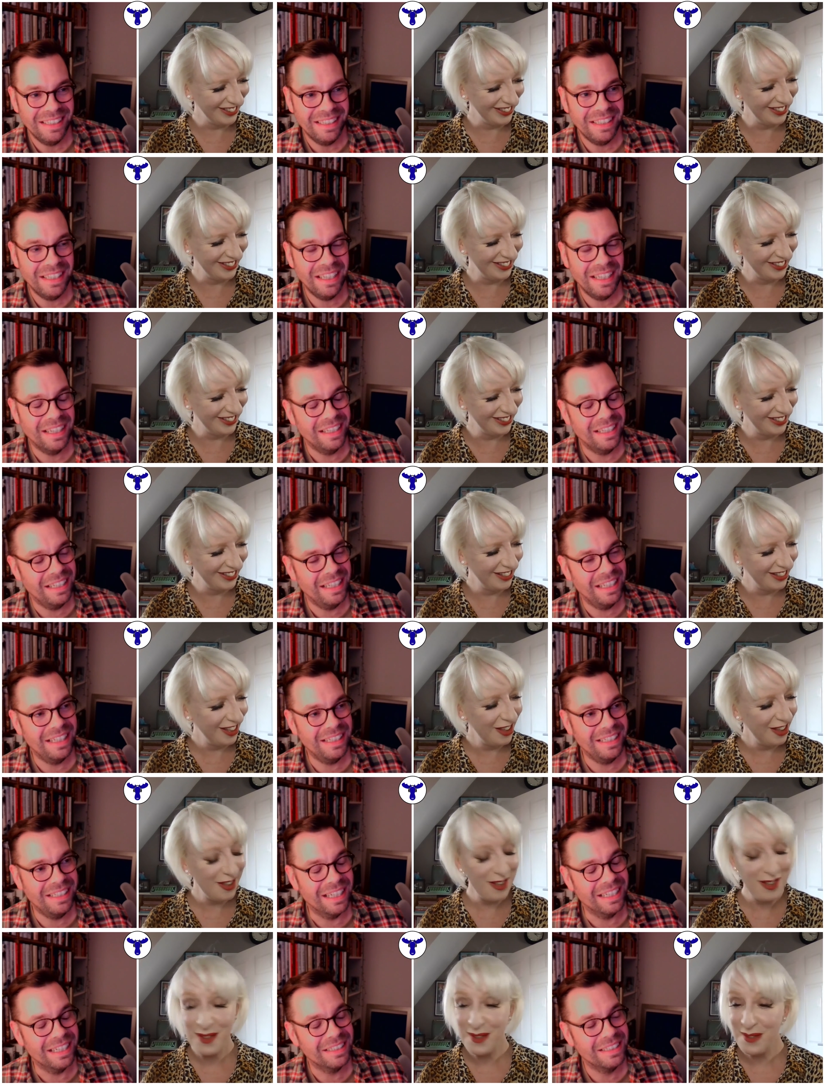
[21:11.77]

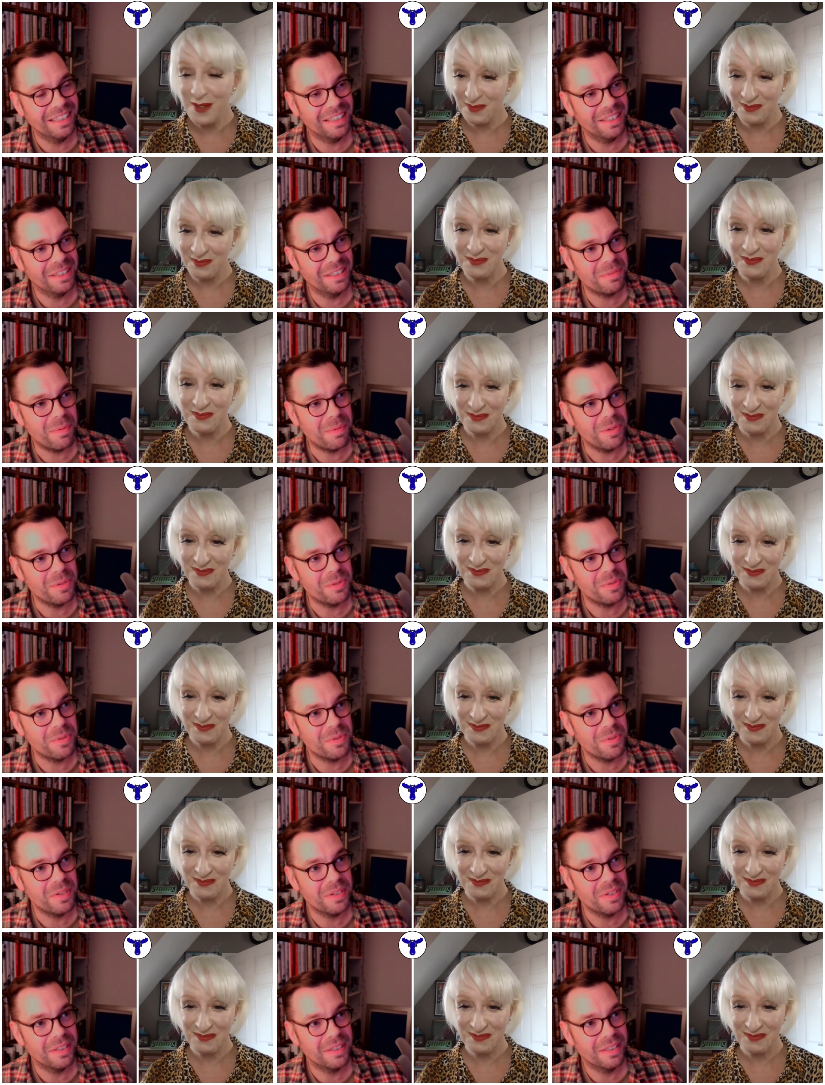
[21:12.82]
Speaker 1: I suppose
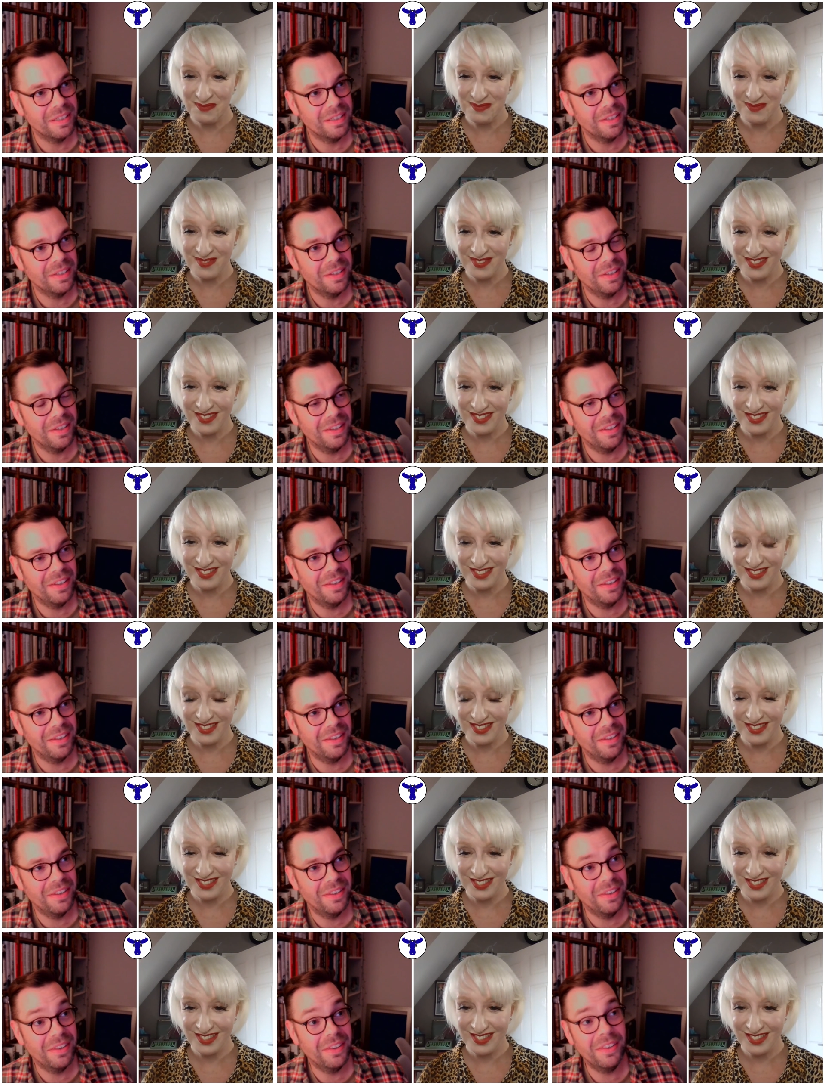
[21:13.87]

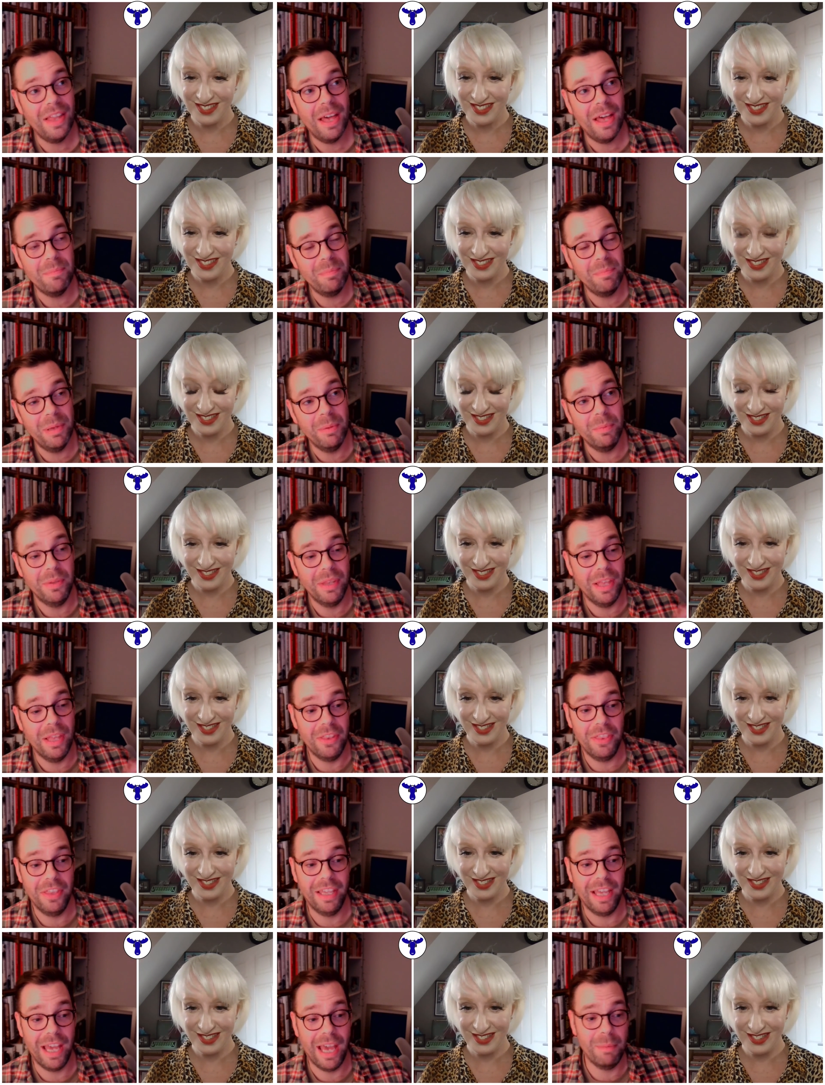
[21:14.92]
that bit when that
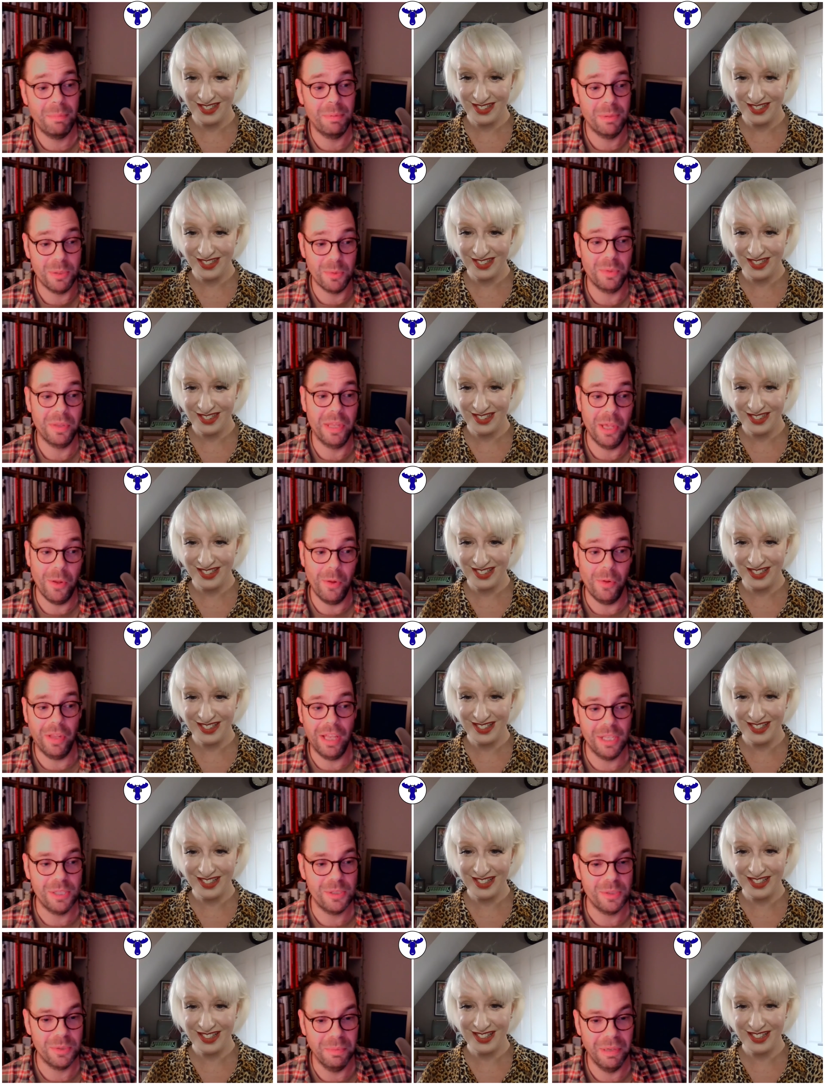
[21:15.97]
thing happens, when they all get
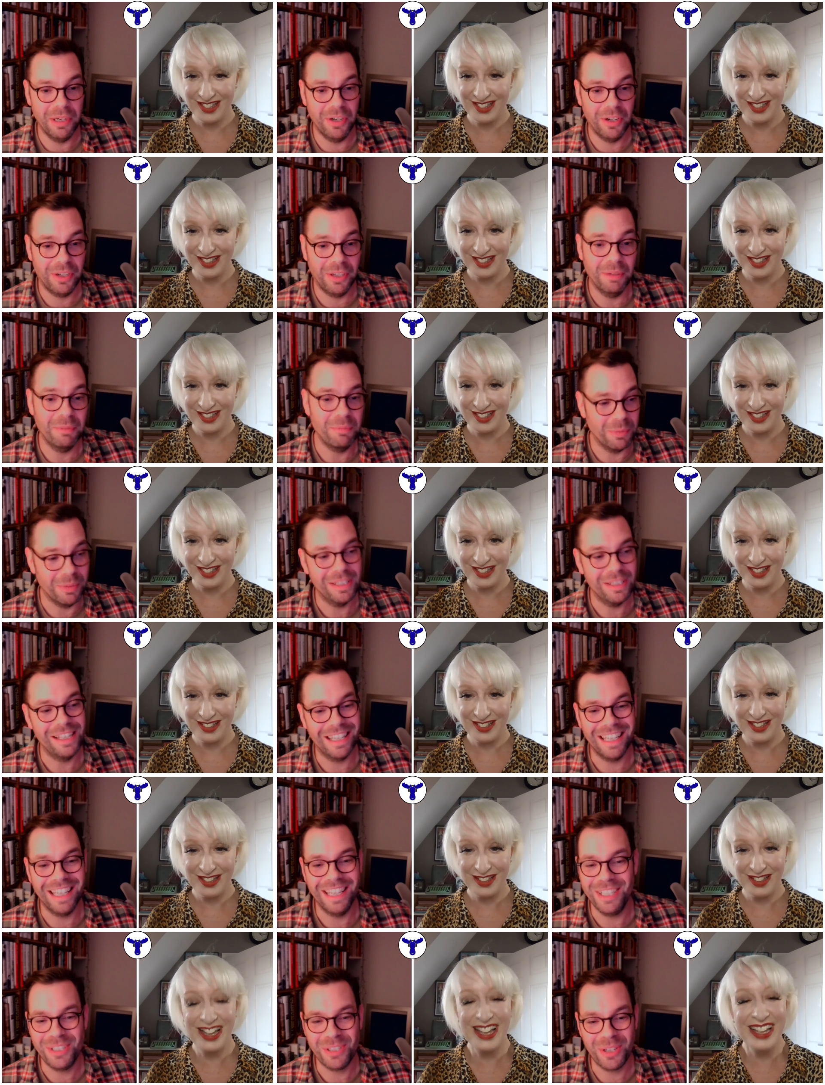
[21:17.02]
to America,
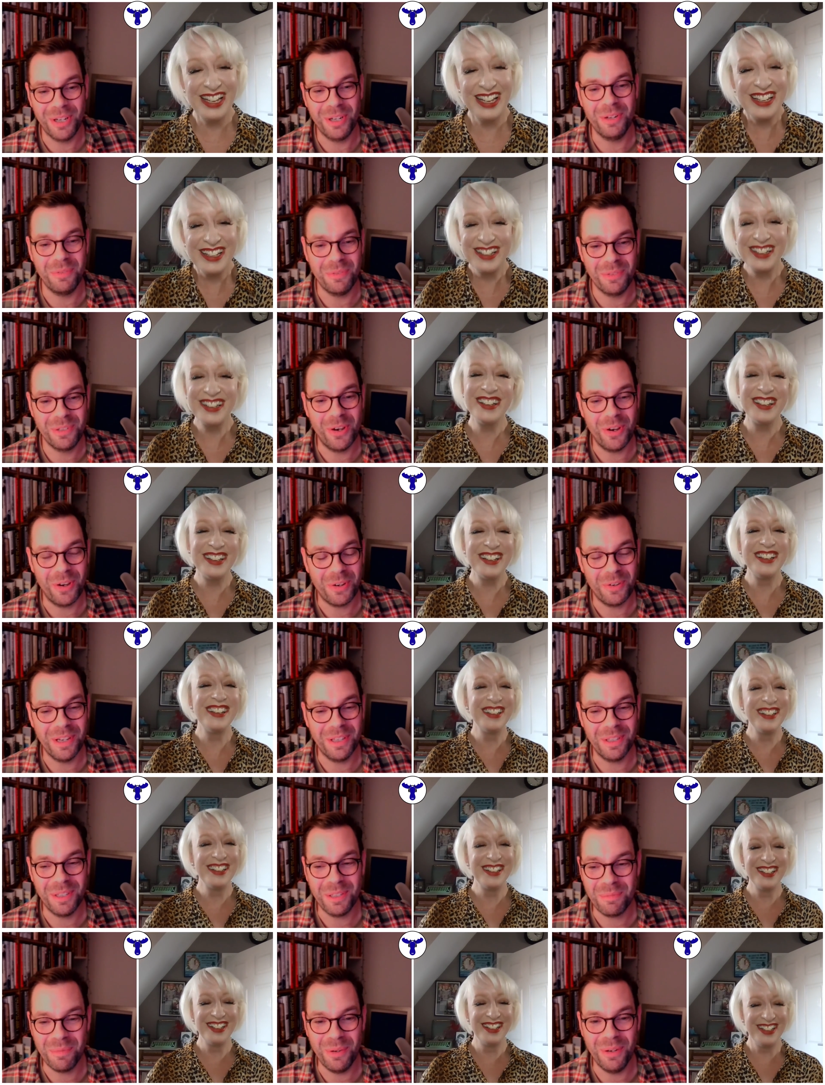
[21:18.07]
again, trying to talk around
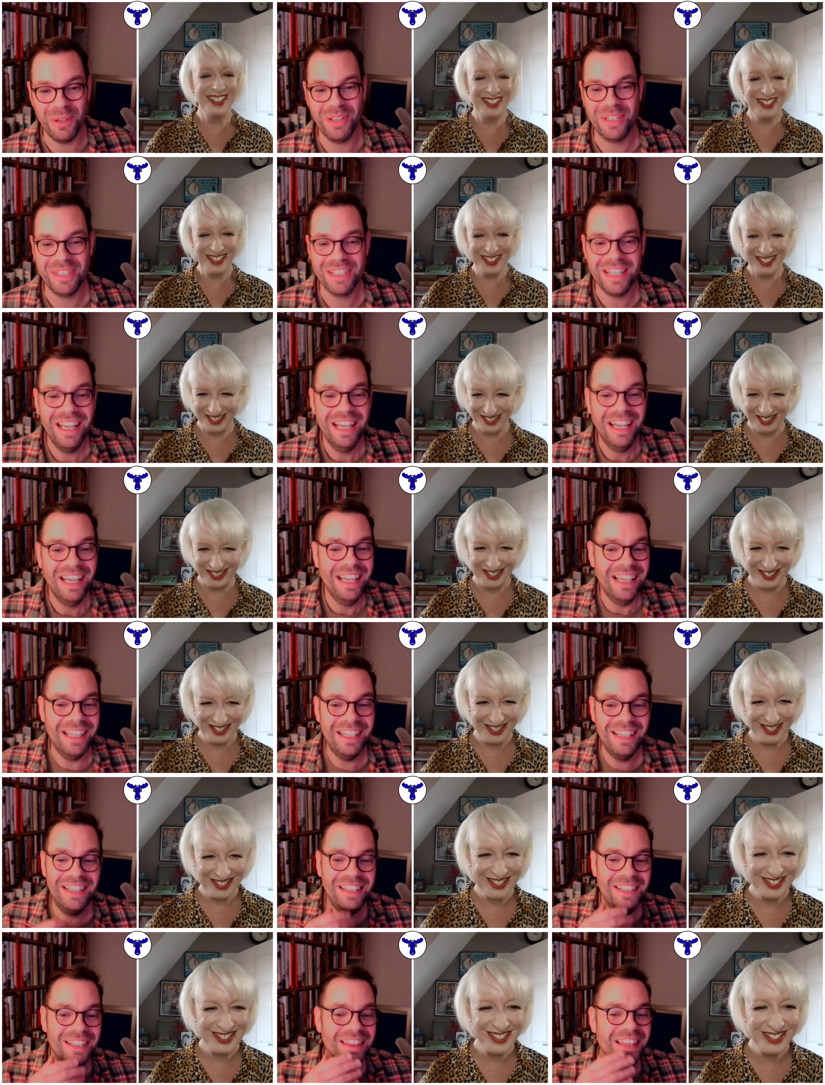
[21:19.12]
the spoilers,
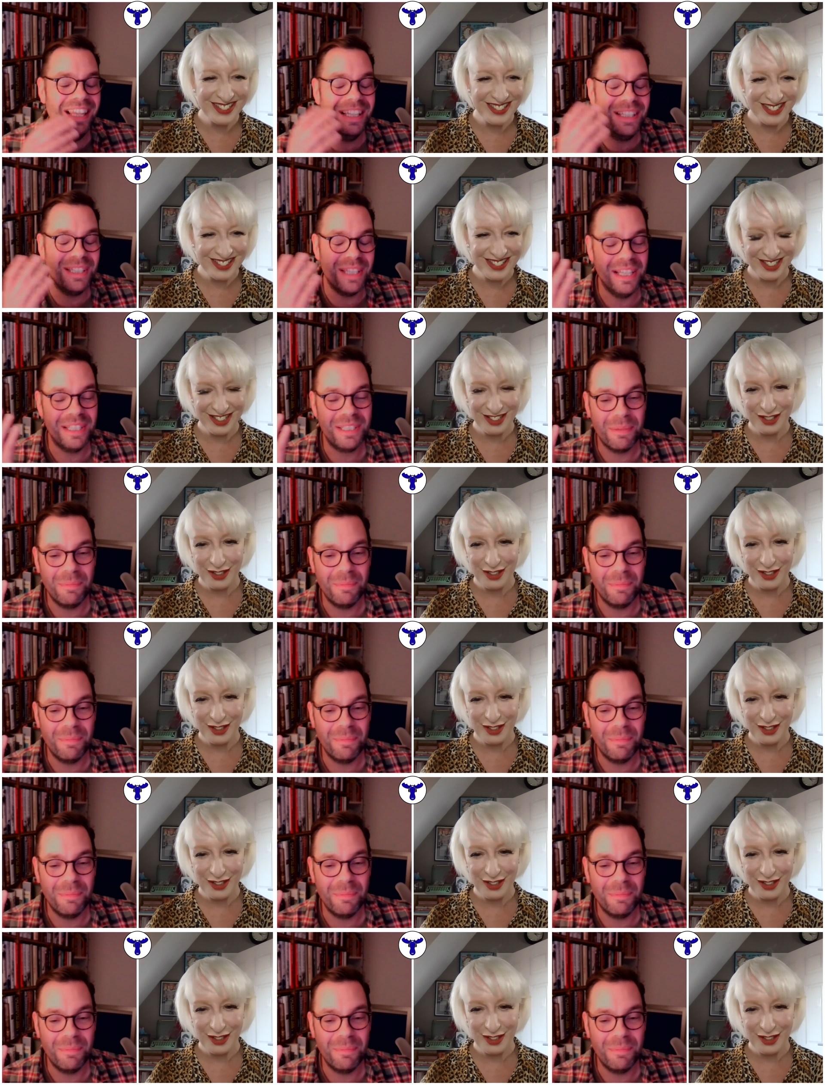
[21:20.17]
it